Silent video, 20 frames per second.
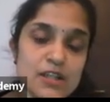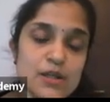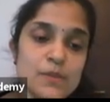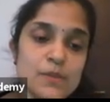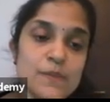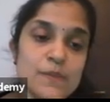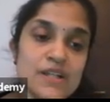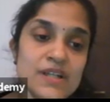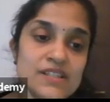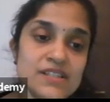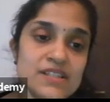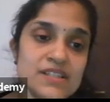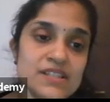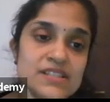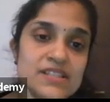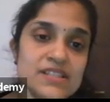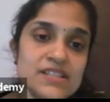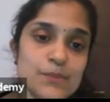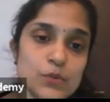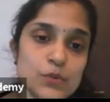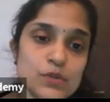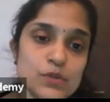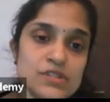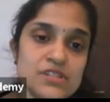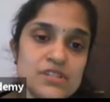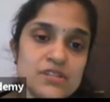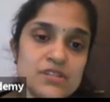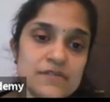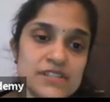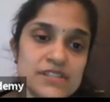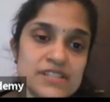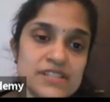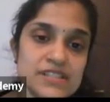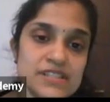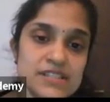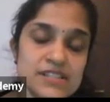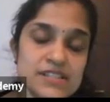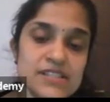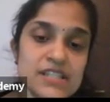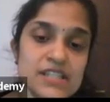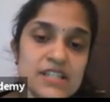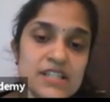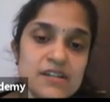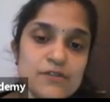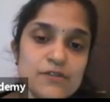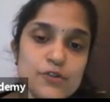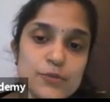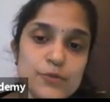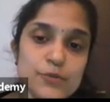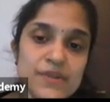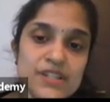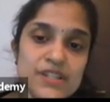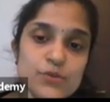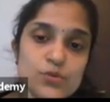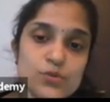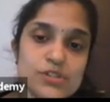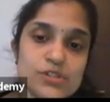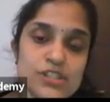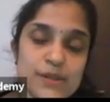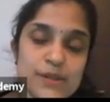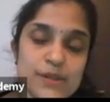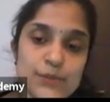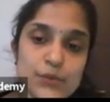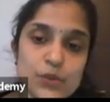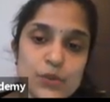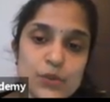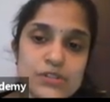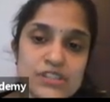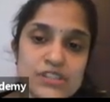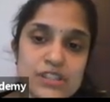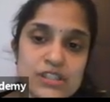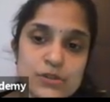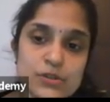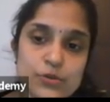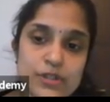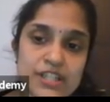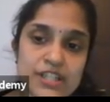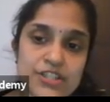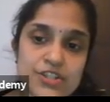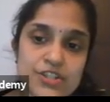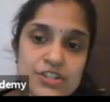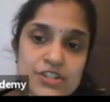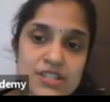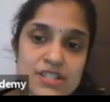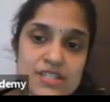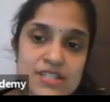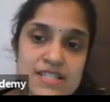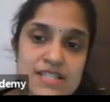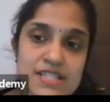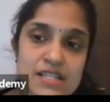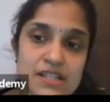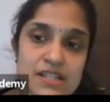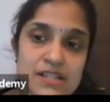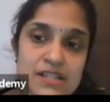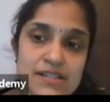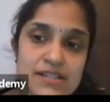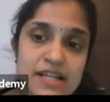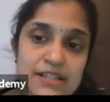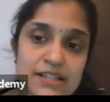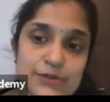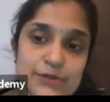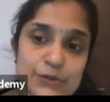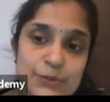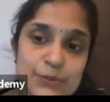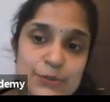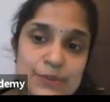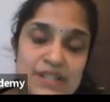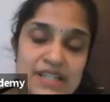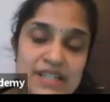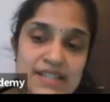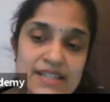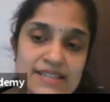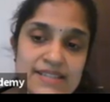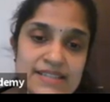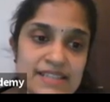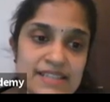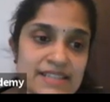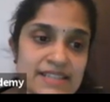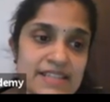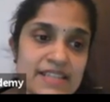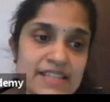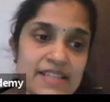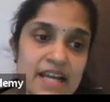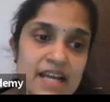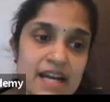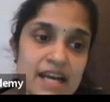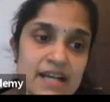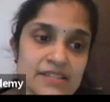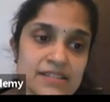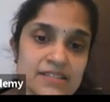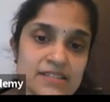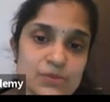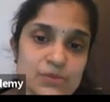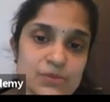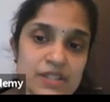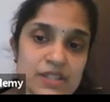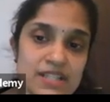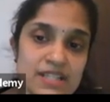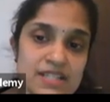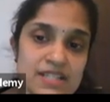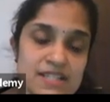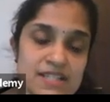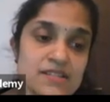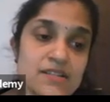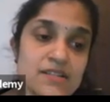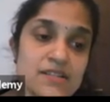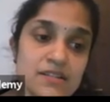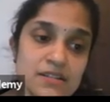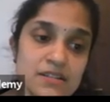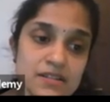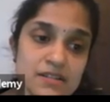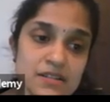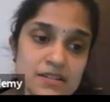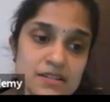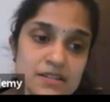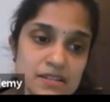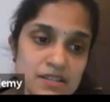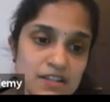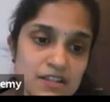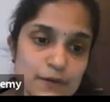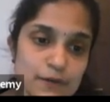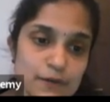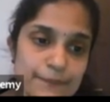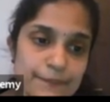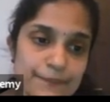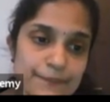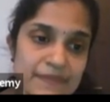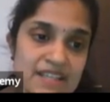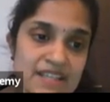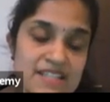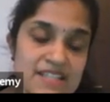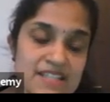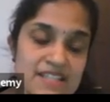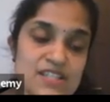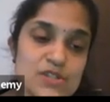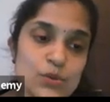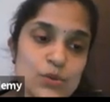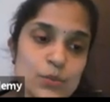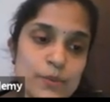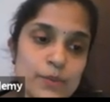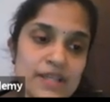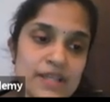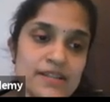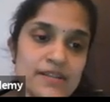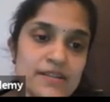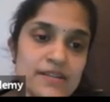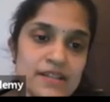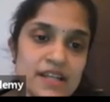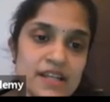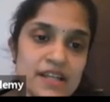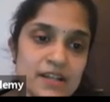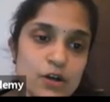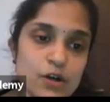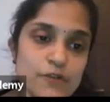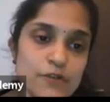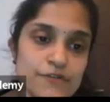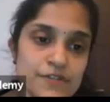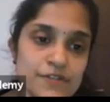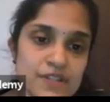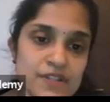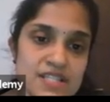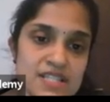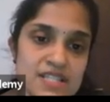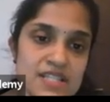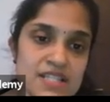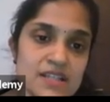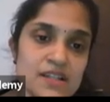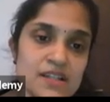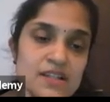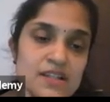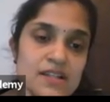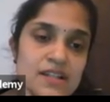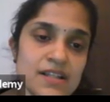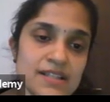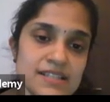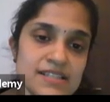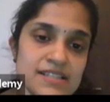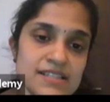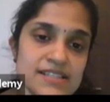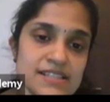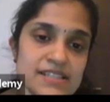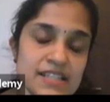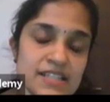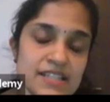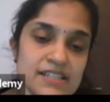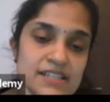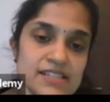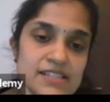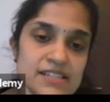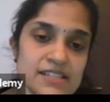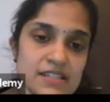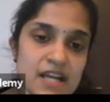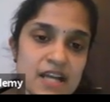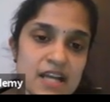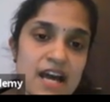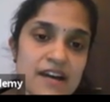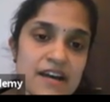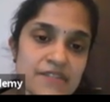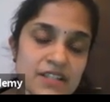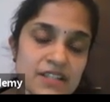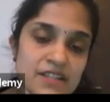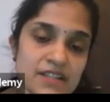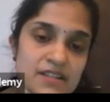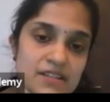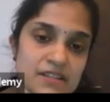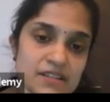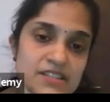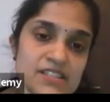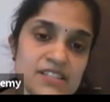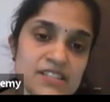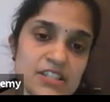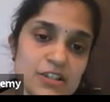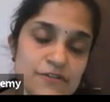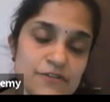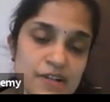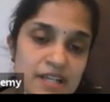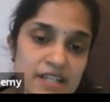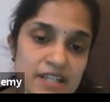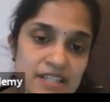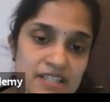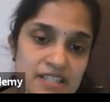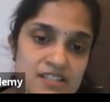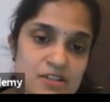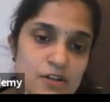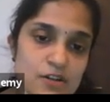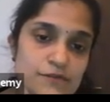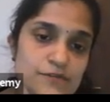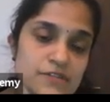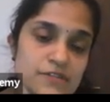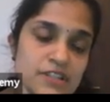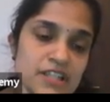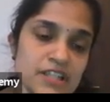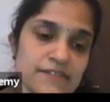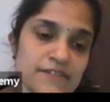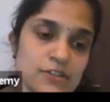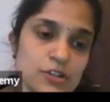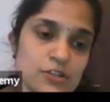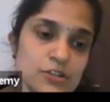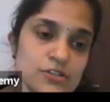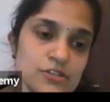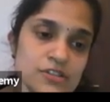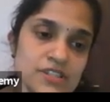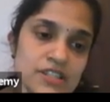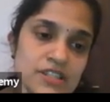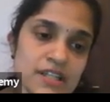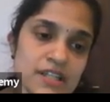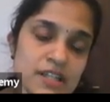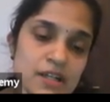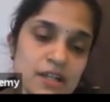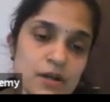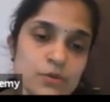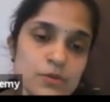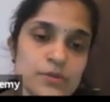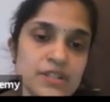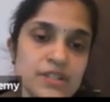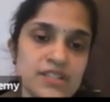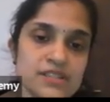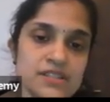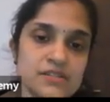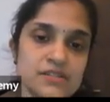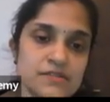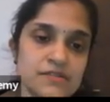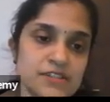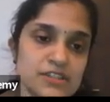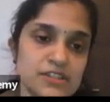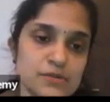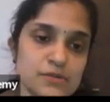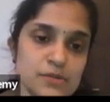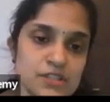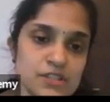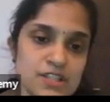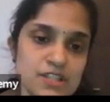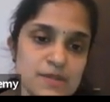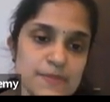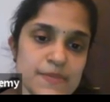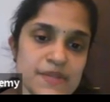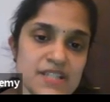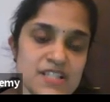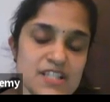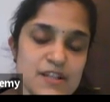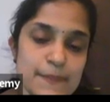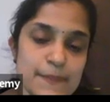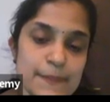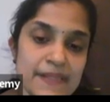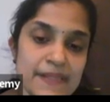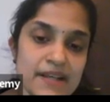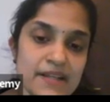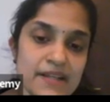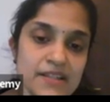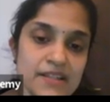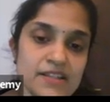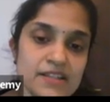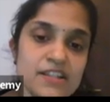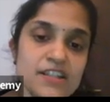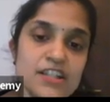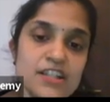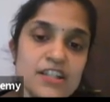But these support services would be used at both the locations, that could be at Delhi and as well as at Karnataka. So when the head office, let us say, is having, instead of IT software, I will also say accounting service, which is being supplying